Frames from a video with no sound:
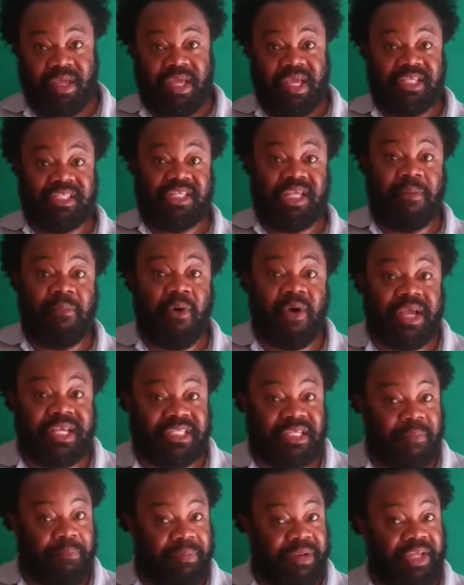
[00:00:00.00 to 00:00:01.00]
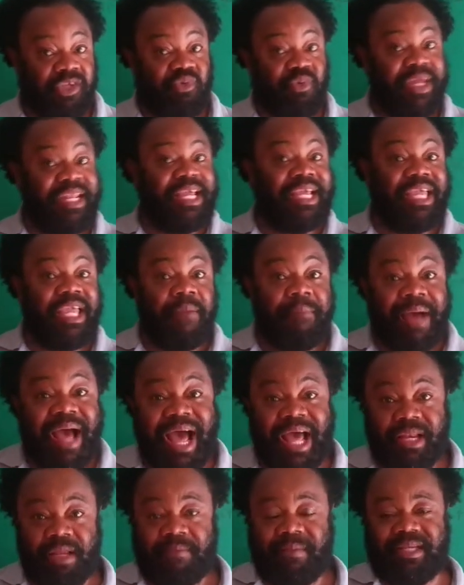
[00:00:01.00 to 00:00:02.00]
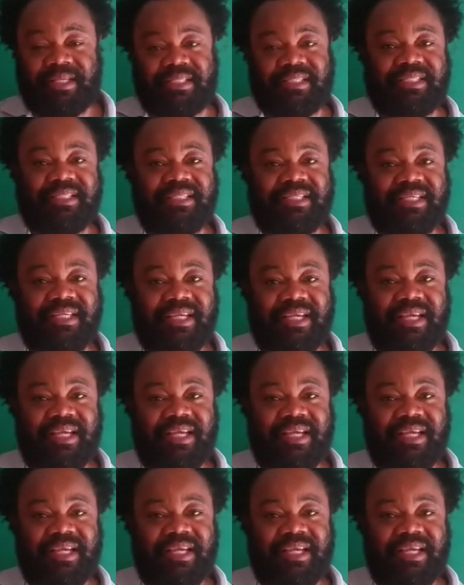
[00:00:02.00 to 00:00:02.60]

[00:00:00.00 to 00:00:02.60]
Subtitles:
A stable is a place where they keep animals.